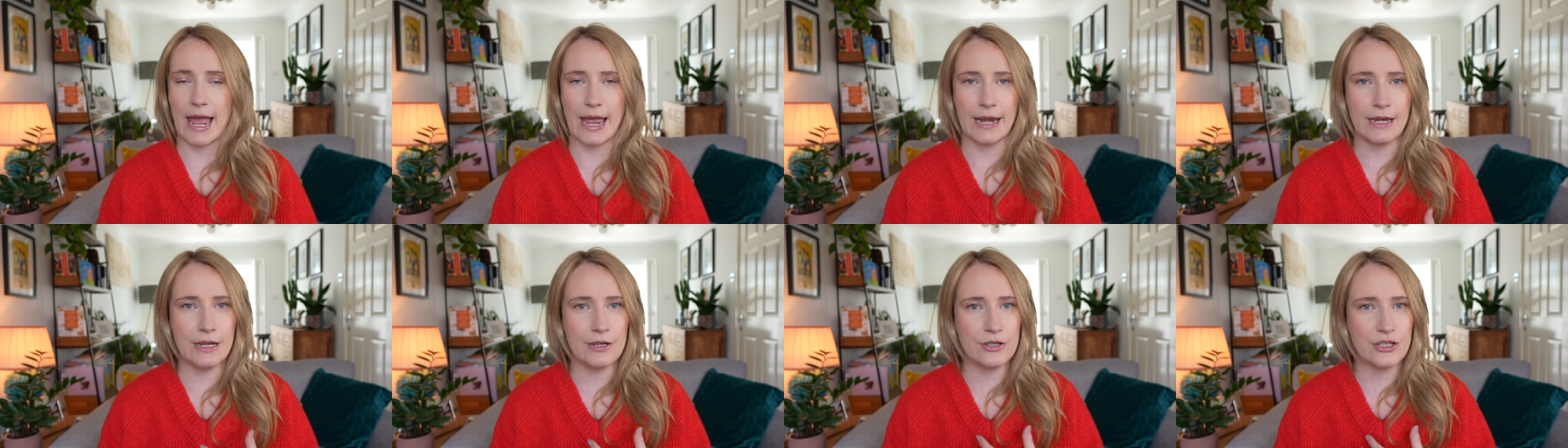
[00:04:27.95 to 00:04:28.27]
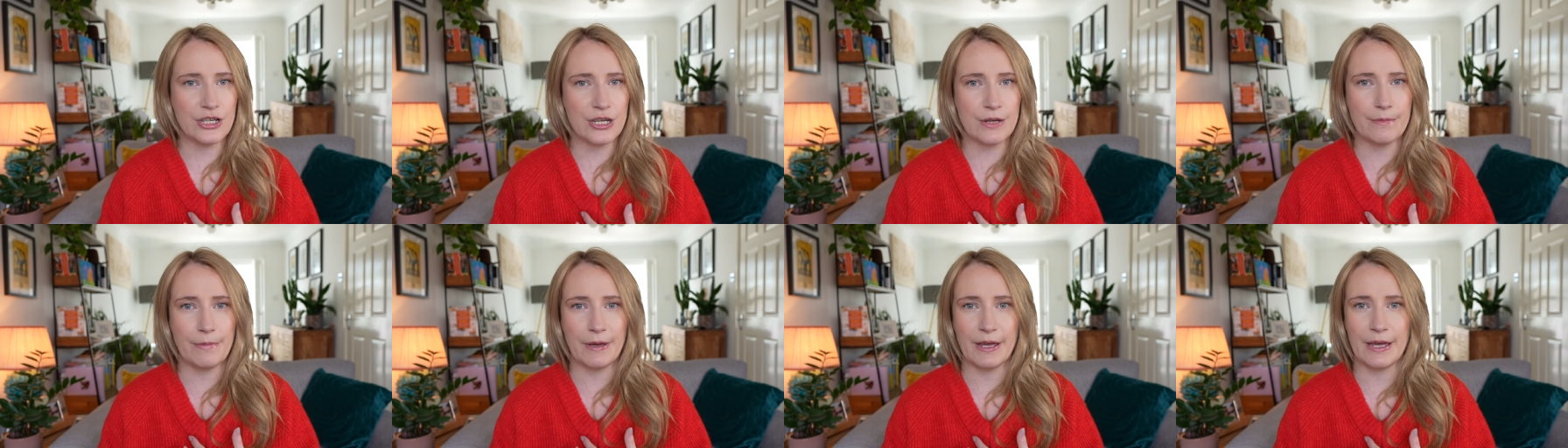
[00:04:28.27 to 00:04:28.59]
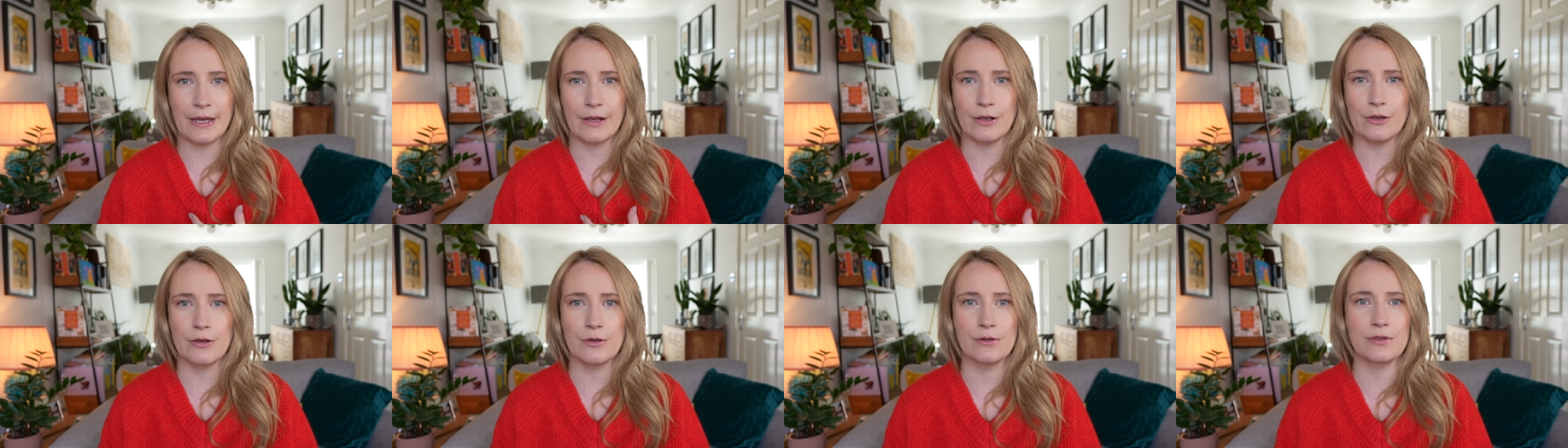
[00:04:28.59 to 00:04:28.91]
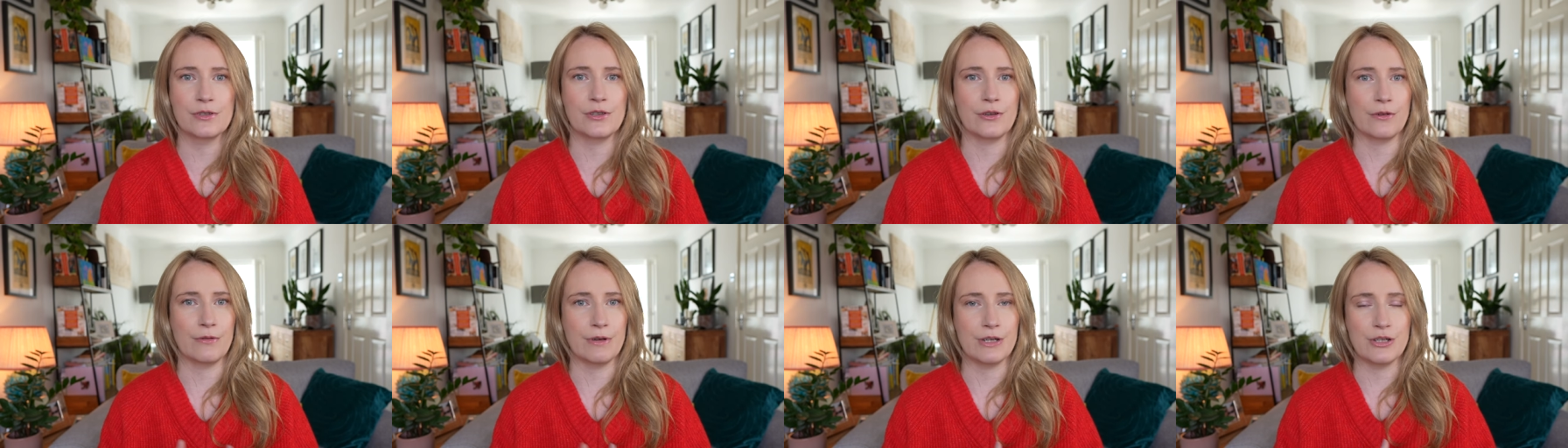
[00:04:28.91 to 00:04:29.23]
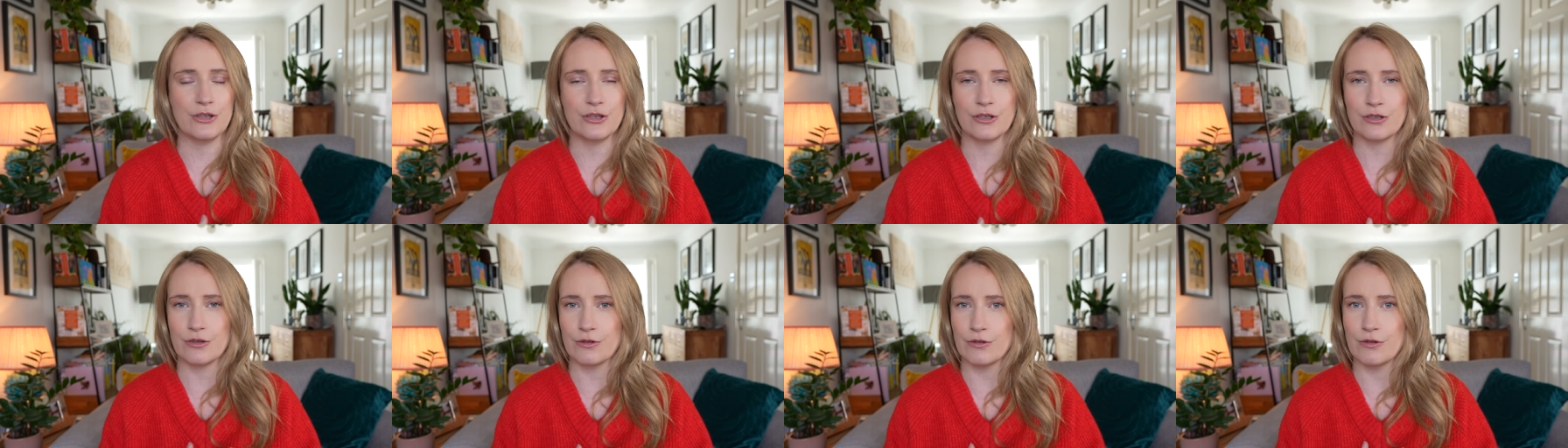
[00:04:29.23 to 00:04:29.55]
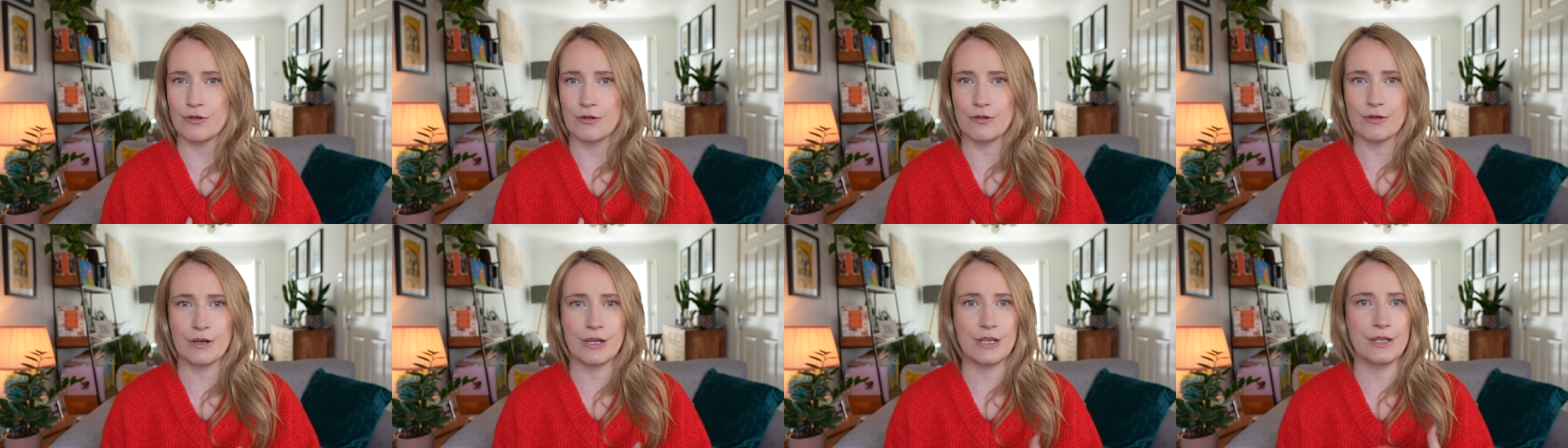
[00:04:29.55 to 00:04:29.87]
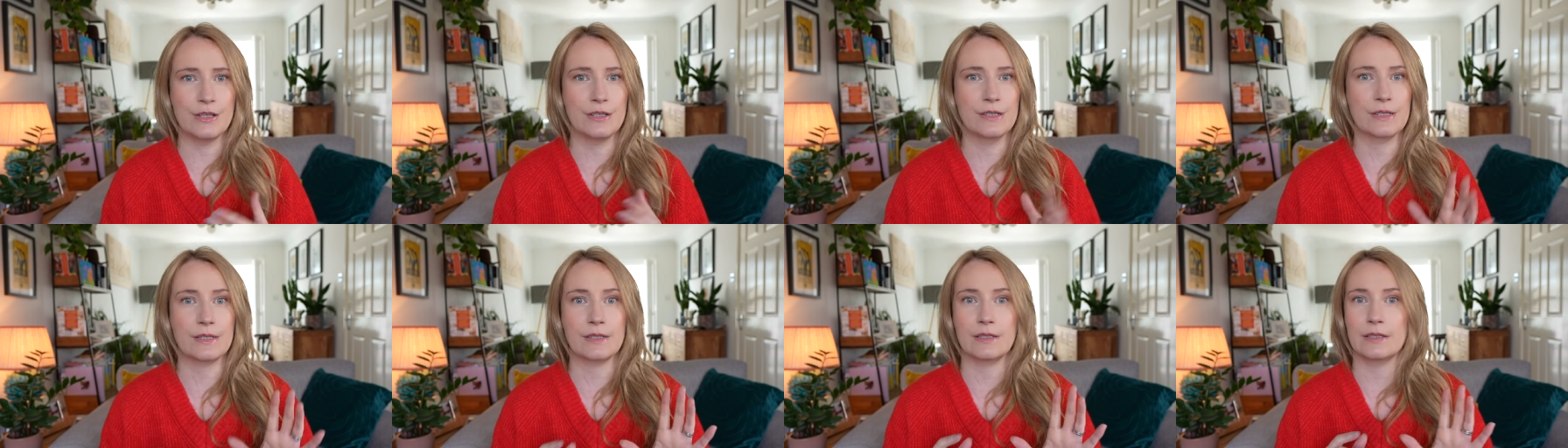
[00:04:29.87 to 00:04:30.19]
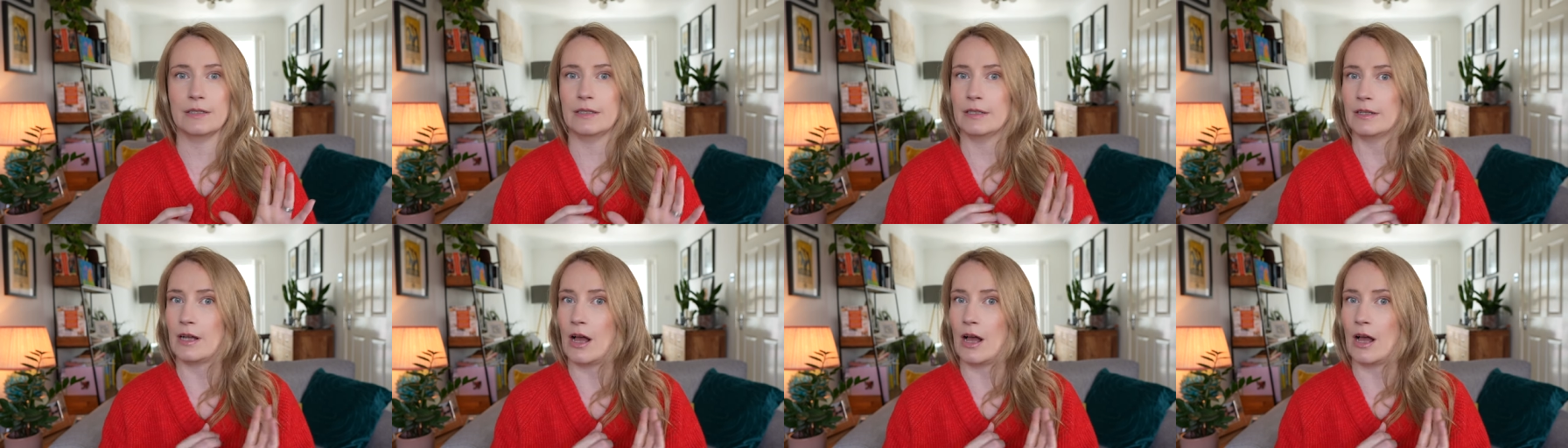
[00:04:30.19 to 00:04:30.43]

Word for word: energy bills, your insurance,